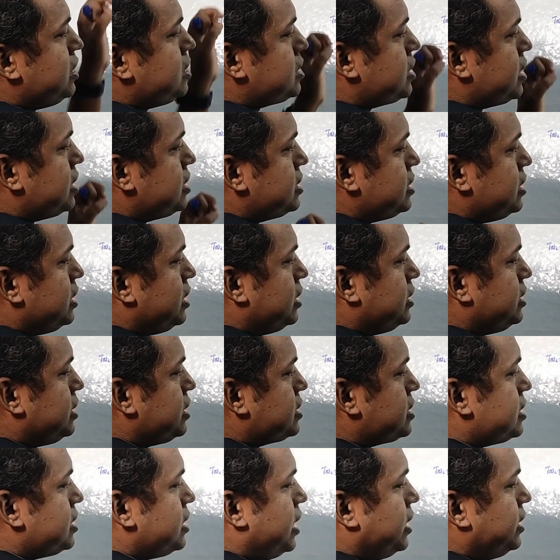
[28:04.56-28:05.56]
is considered
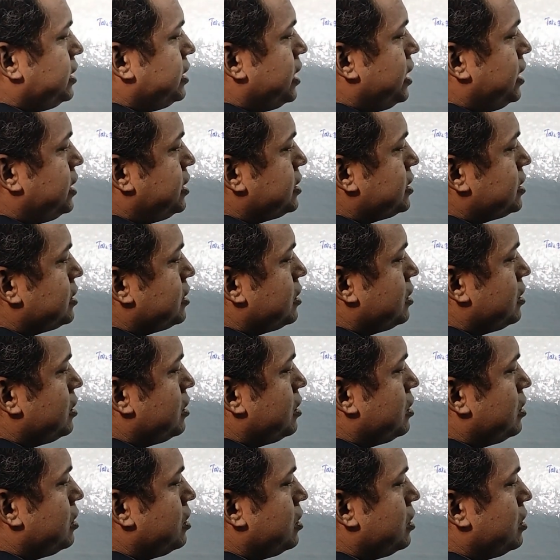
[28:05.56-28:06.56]
just like that.
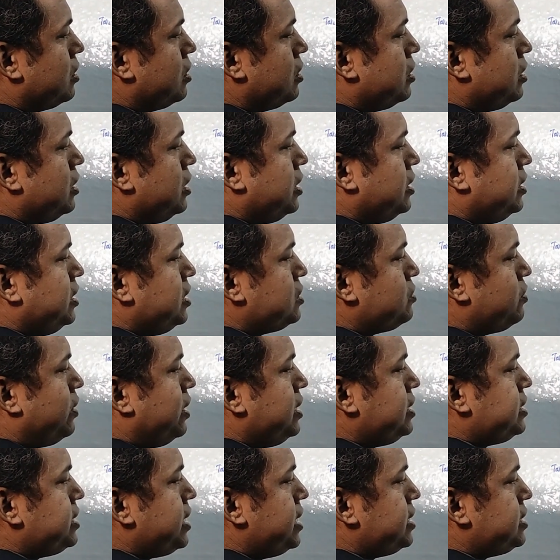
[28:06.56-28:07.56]
This
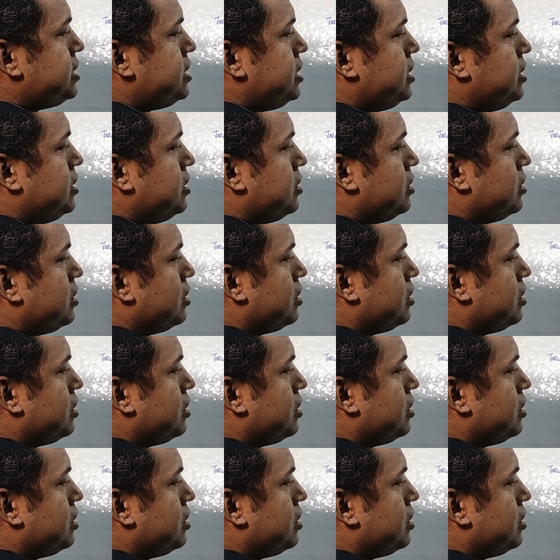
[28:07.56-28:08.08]
one is AC,